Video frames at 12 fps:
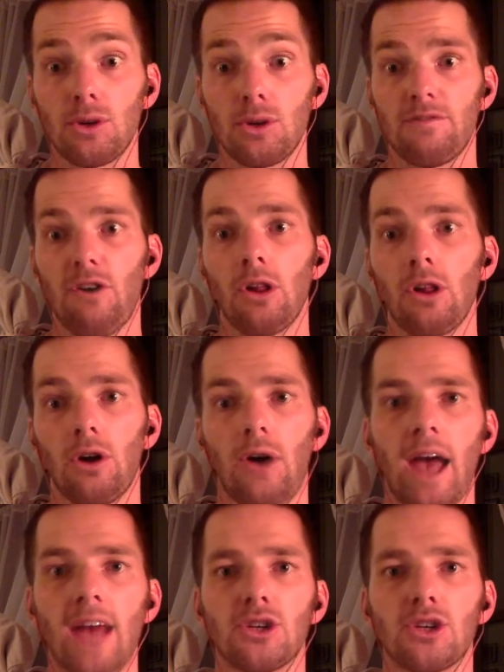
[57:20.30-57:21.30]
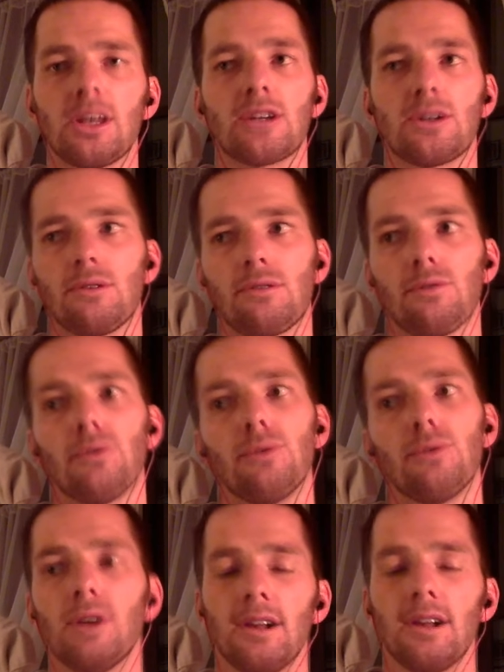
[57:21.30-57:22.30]
can follow and should get you
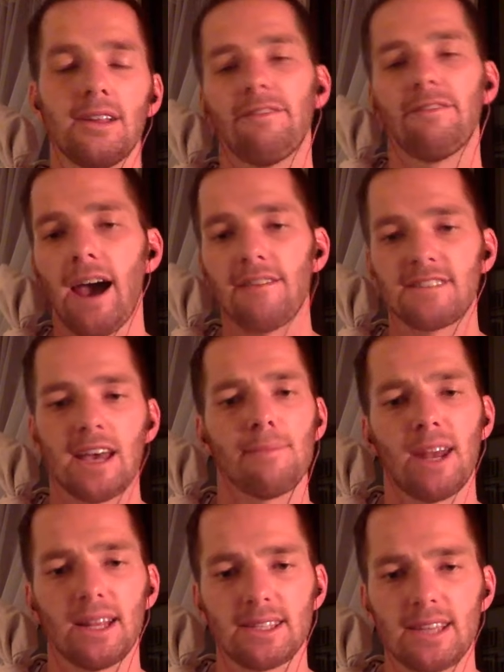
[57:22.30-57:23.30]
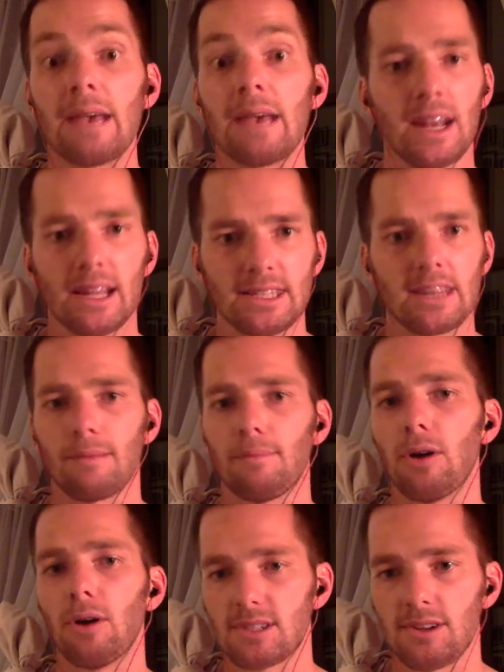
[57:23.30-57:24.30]
through 5, 10 minutes, 8 minutes at the
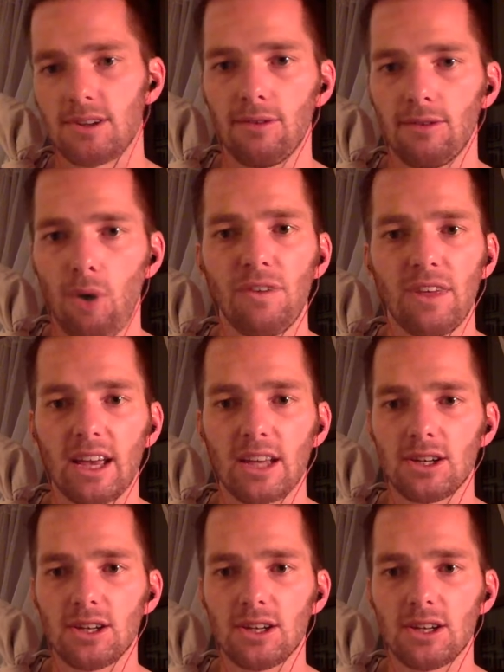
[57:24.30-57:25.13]
most. So hopefully that gets you